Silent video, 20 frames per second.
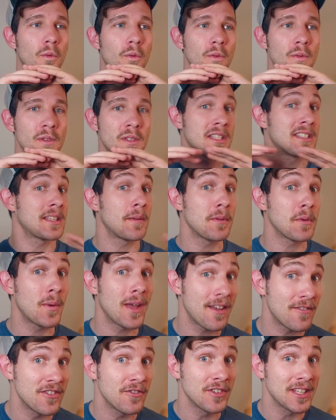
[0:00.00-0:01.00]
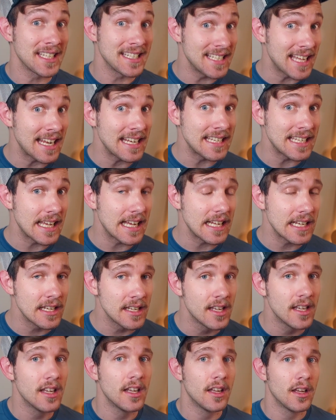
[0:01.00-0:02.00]
This is something we haven't really done yet.
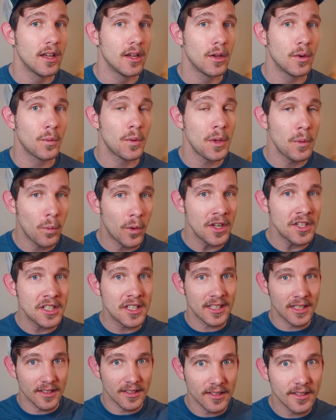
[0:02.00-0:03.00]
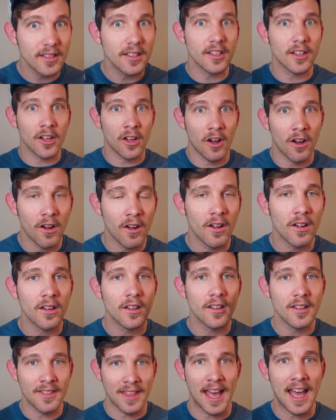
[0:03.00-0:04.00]
We want to
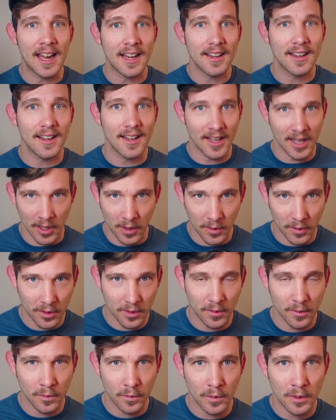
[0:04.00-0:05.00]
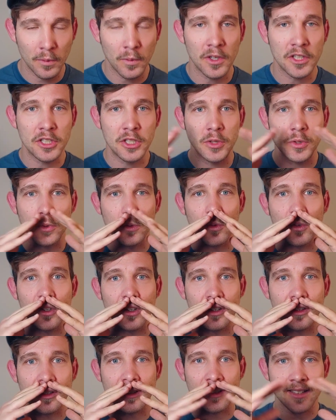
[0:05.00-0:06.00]
call that out. We want to
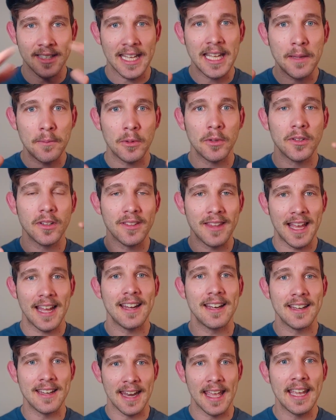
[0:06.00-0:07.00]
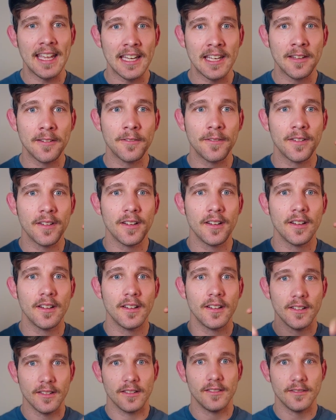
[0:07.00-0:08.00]
label that negative
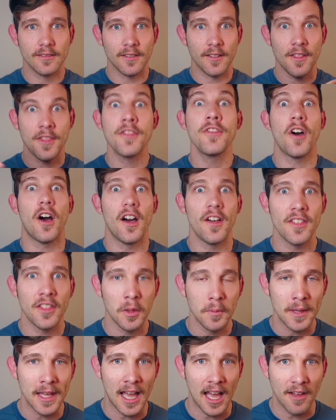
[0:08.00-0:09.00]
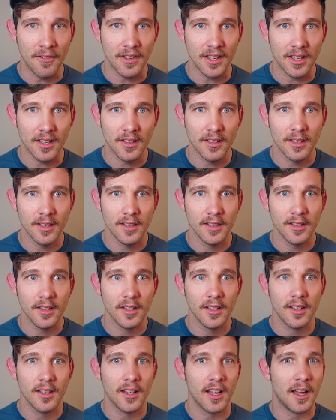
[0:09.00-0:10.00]
thought they'll be having.
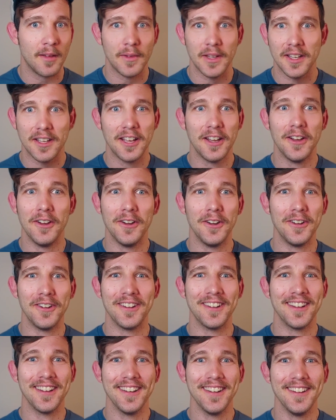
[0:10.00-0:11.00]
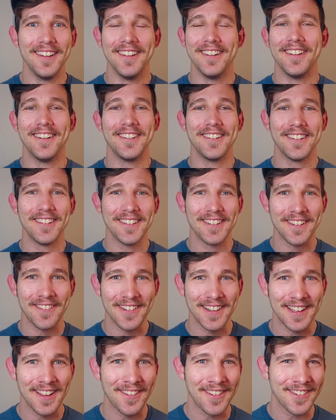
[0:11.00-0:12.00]
I'm like, oh no,
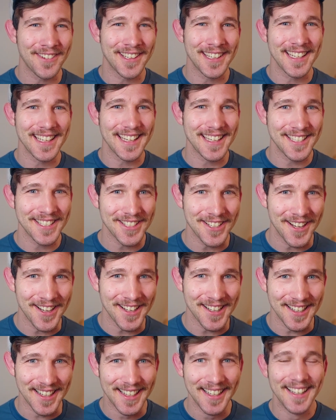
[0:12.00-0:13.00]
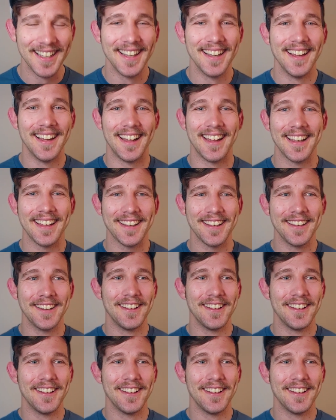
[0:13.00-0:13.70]
I'm gonna get a stalker. Like,